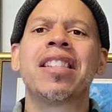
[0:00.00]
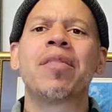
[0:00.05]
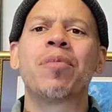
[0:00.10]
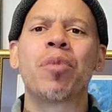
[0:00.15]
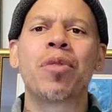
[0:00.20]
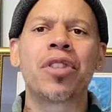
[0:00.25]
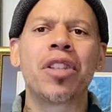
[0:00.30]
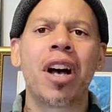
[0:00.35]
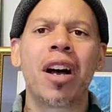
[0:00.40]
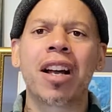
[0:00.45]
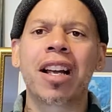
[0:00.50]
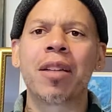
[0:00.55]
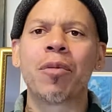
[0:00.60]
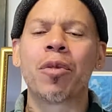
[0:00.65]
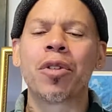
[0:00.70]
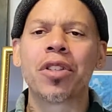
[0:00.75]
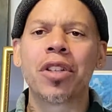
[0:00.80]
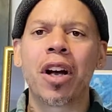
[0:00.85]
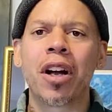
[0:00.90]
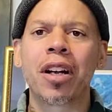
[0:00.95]
We're
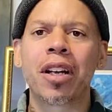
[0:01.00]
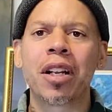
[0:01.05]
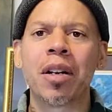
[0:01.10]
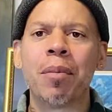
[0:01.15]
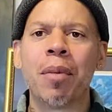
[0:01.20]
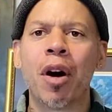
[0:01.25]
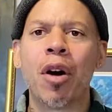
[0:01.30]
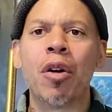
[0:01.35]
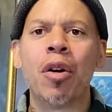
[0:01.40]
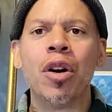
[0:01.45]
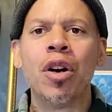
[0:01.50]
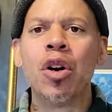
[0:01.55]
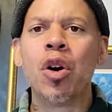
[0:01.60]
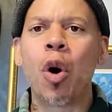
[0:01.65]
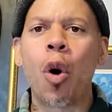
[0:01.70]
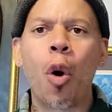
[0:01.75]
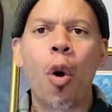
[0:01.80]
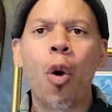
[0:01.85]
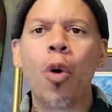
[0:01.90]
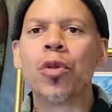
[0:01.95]
talking about
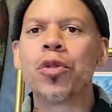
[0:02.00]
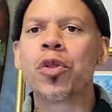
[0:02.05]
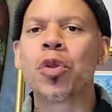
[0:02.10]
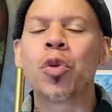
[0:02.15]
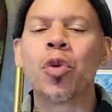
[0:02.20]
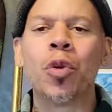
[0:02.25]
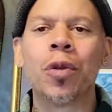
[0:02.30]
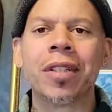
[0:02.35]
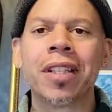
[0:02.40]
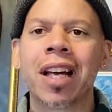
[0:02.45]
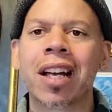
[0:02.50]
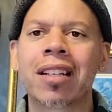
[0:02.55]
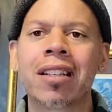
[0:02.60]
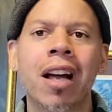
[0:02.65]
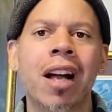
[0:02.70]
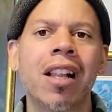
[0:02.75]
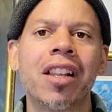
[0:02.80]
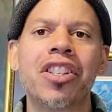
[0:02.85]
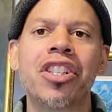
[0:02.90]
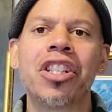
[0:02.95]
old school
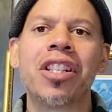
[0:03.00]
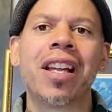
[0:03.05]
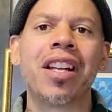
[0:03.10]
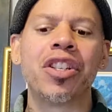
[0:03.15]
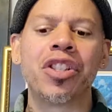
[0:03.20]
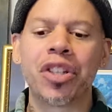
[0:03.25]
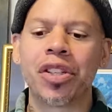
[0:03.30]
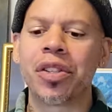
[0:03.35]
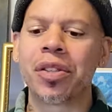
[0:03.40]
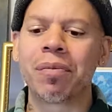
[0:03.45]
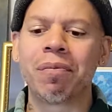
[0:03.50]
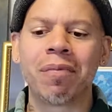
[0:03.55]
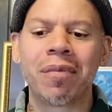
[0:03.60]
technology that just